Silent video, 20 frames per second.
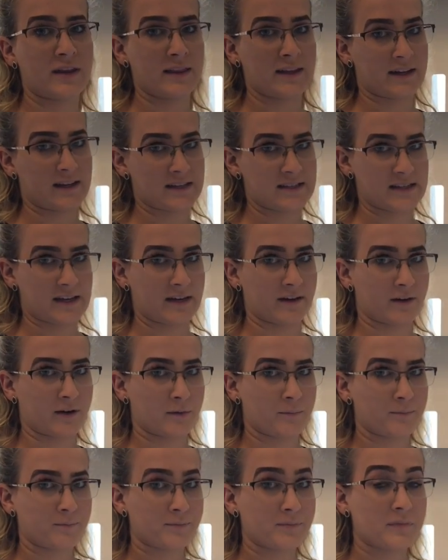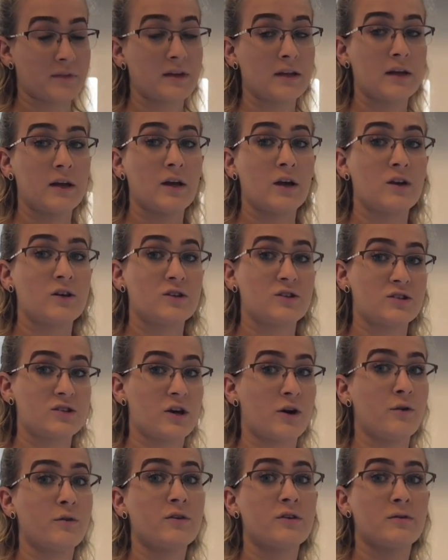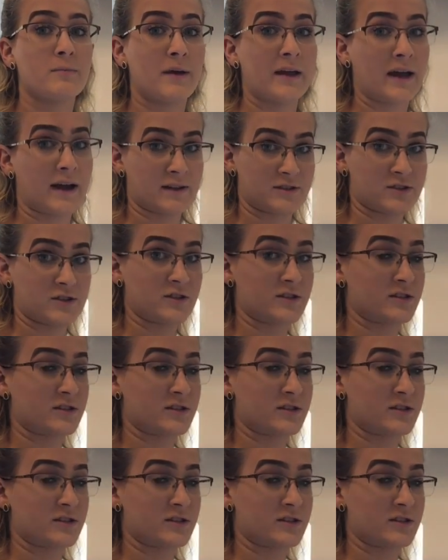in the container? So you may ask